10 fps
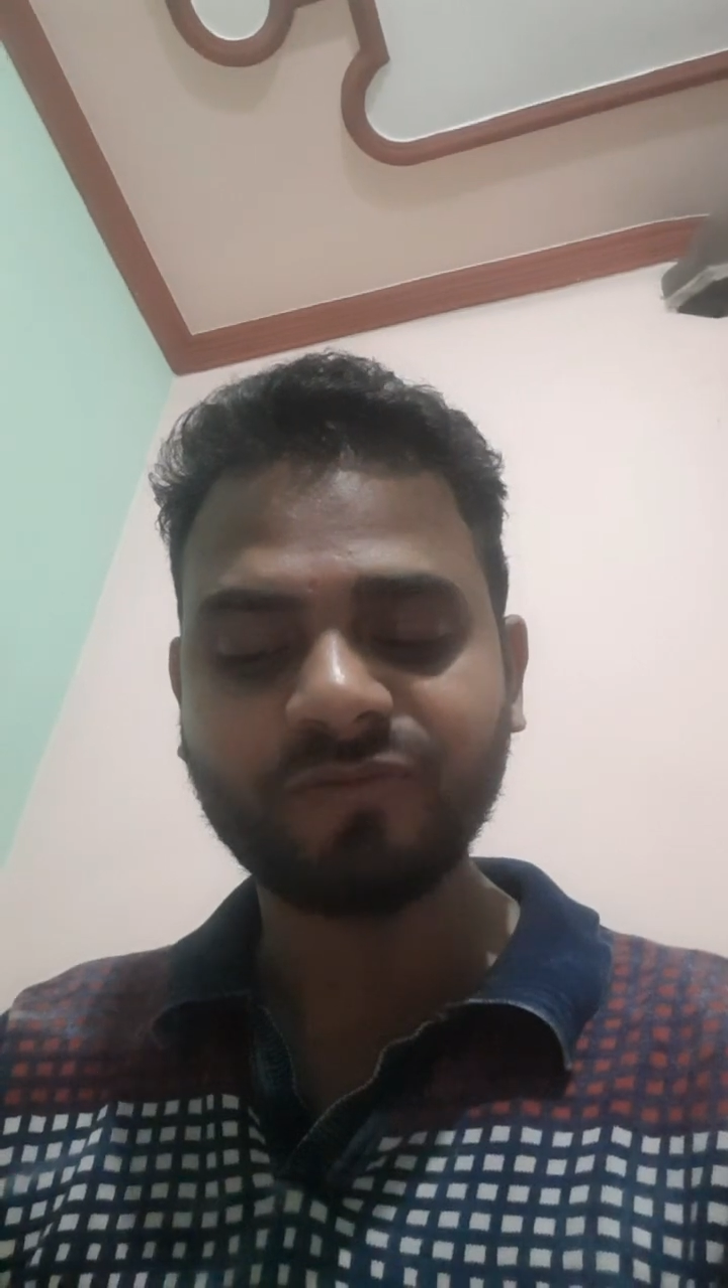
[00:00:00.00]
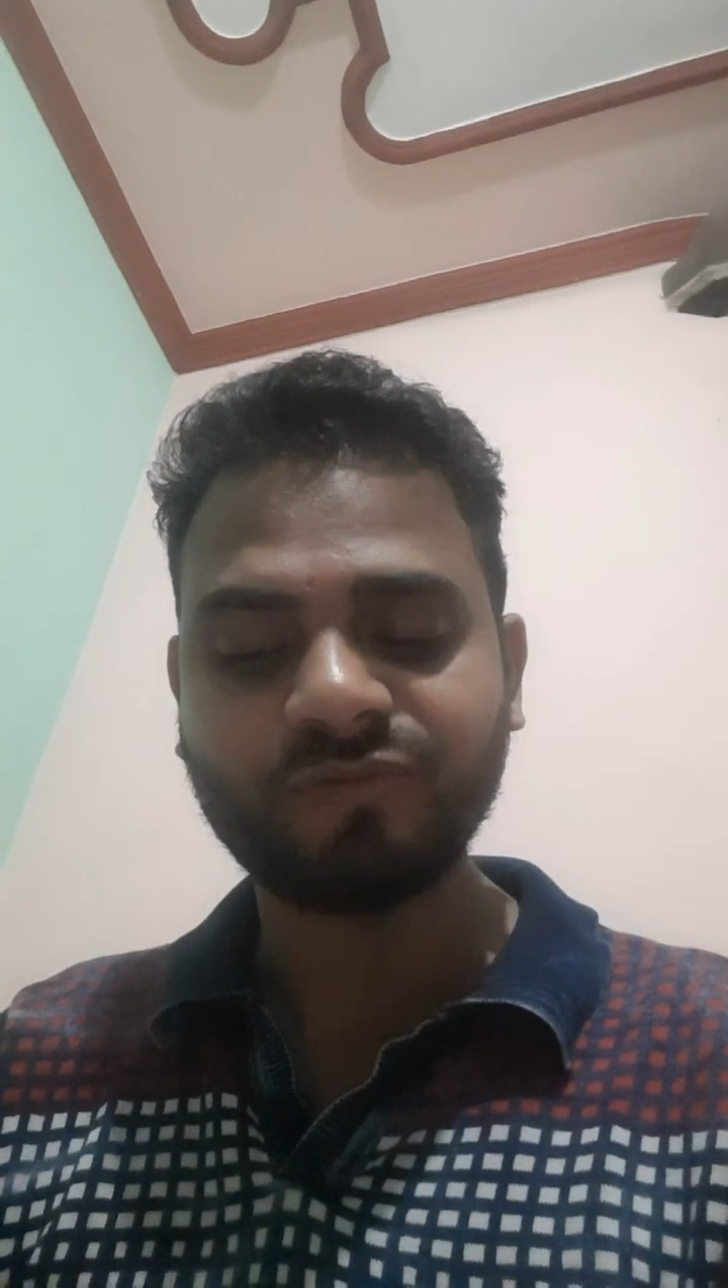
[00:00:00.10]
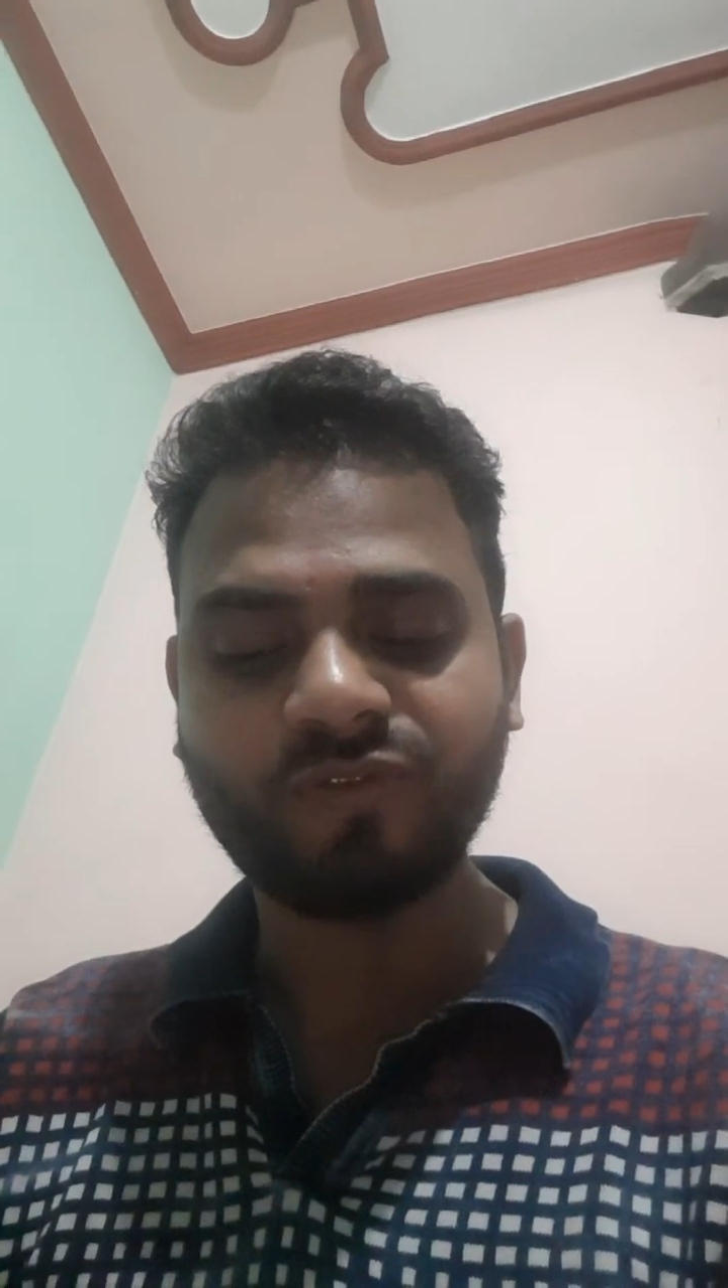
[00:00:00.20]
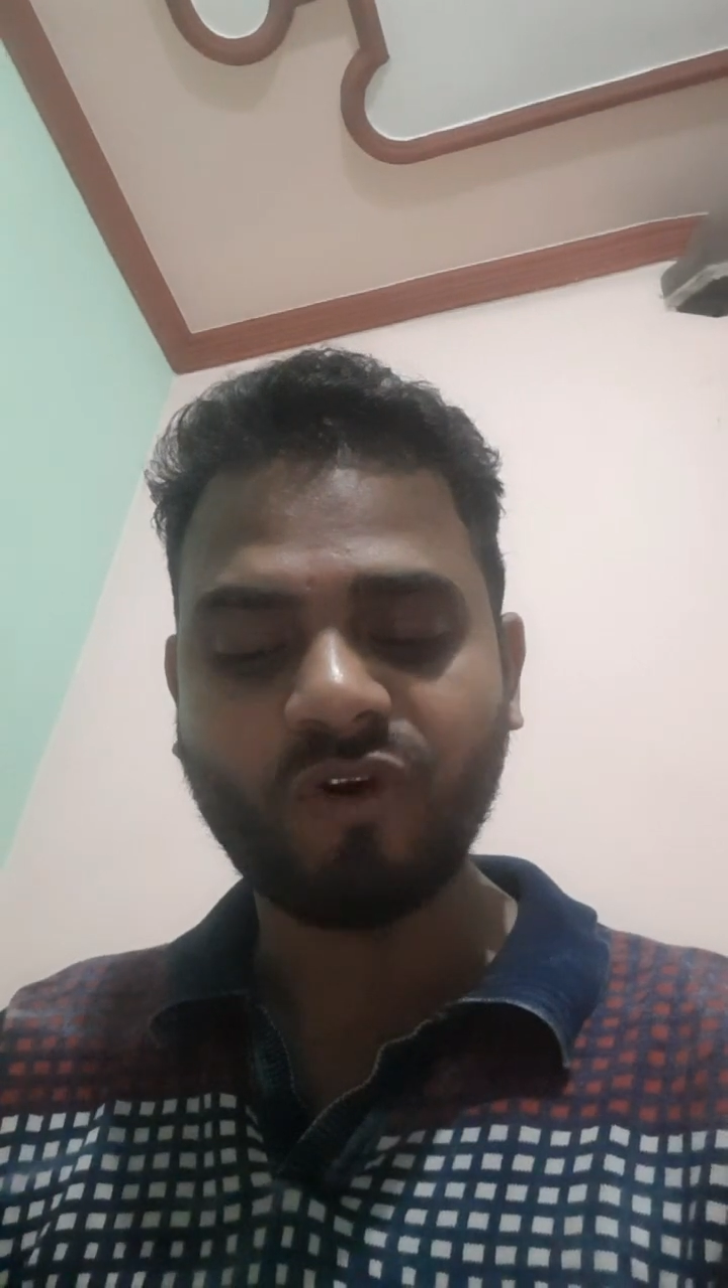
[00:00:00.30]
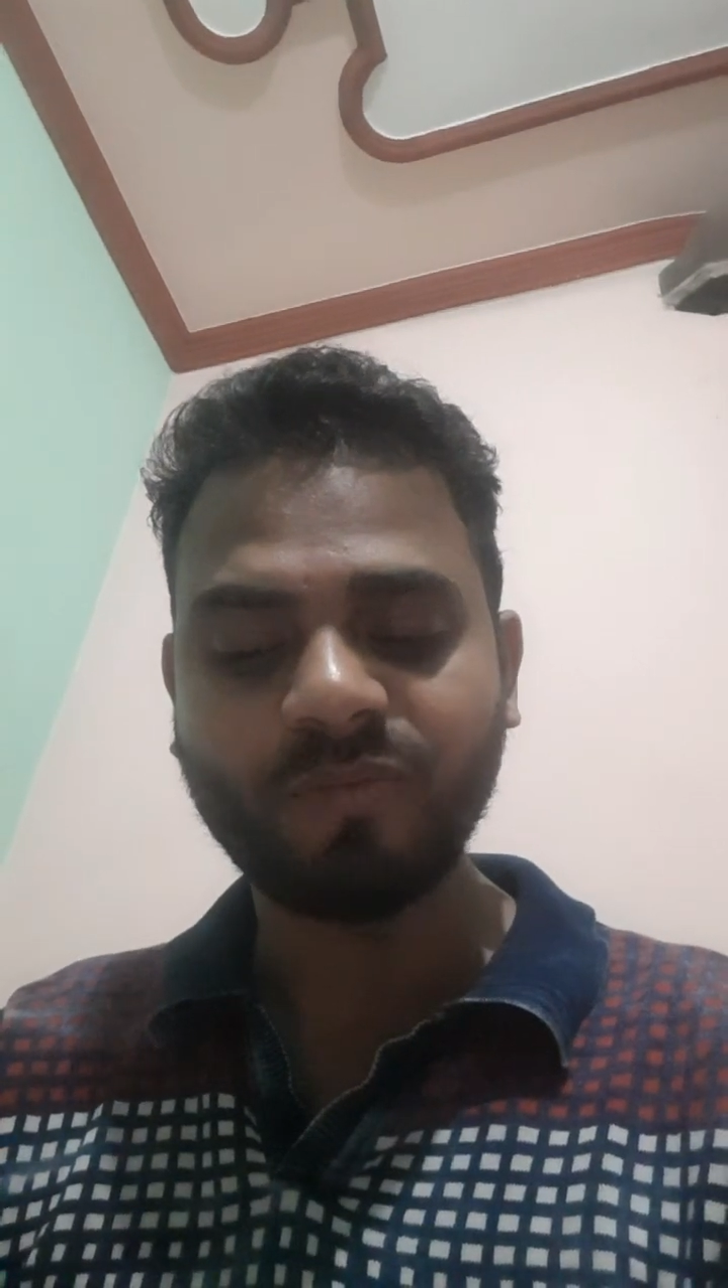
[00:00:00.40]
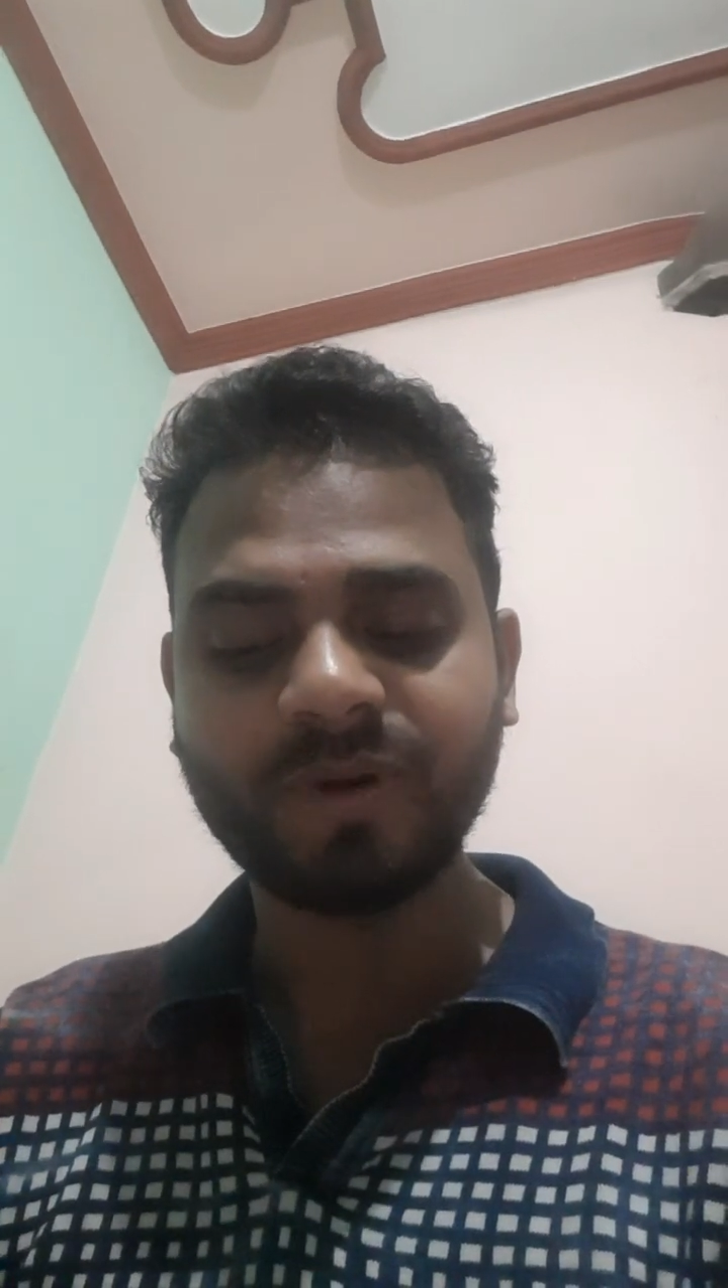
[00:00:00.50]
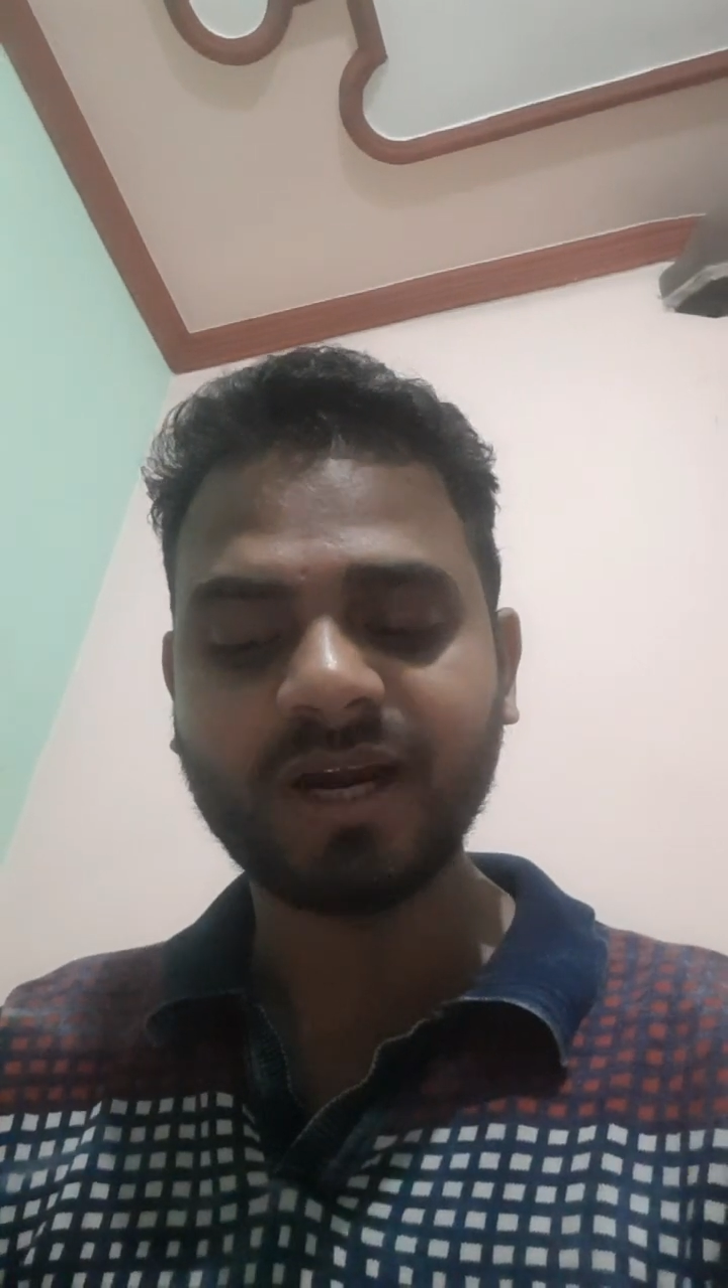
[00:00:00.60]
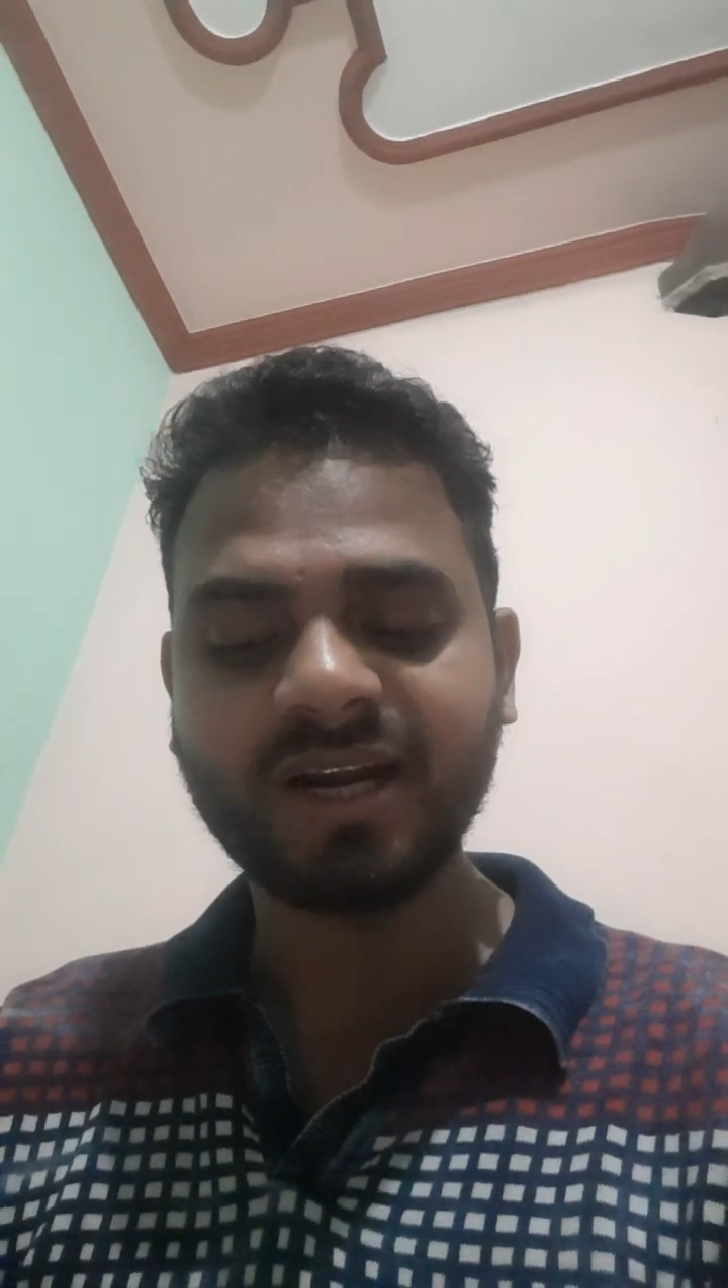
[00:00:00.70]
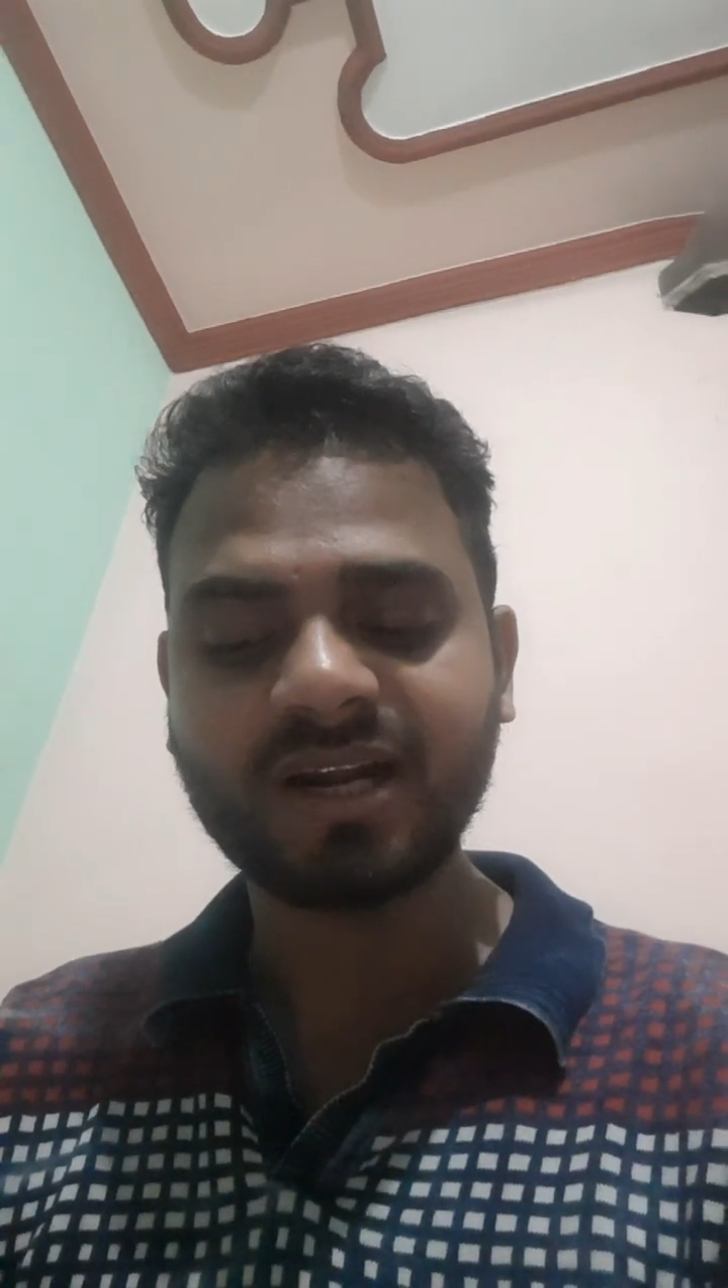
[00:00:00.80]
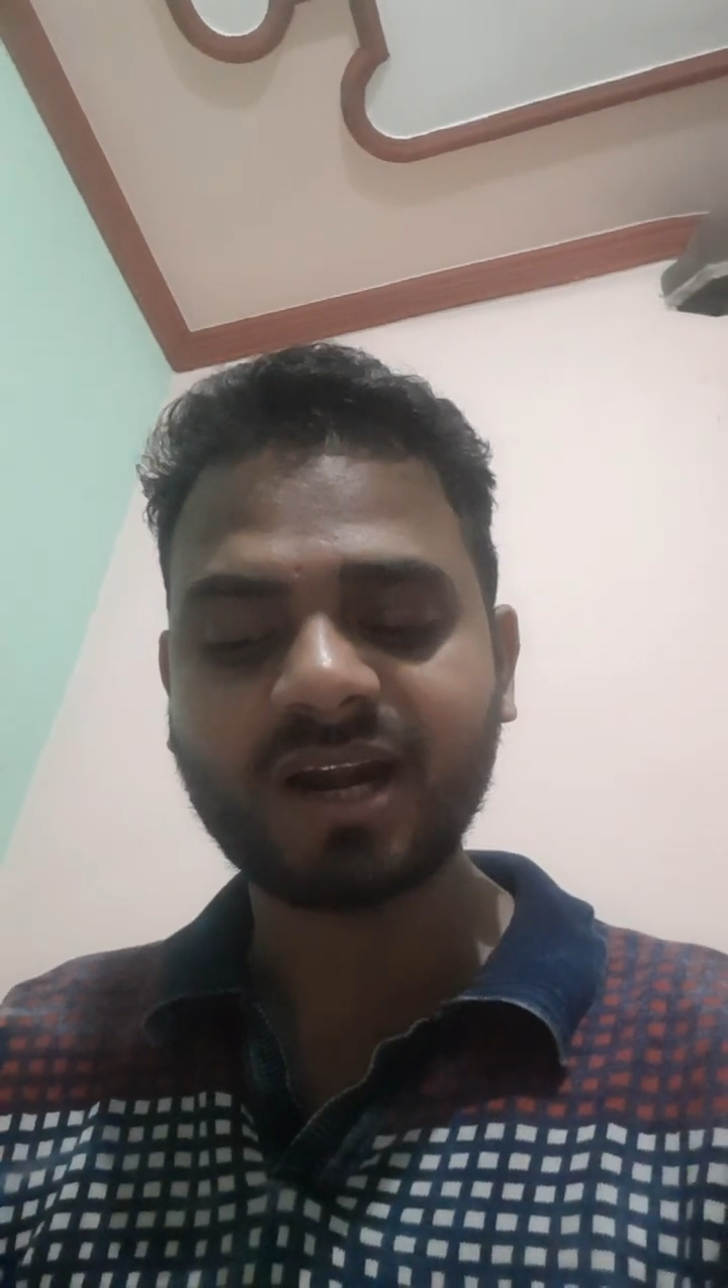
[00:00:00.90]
formed a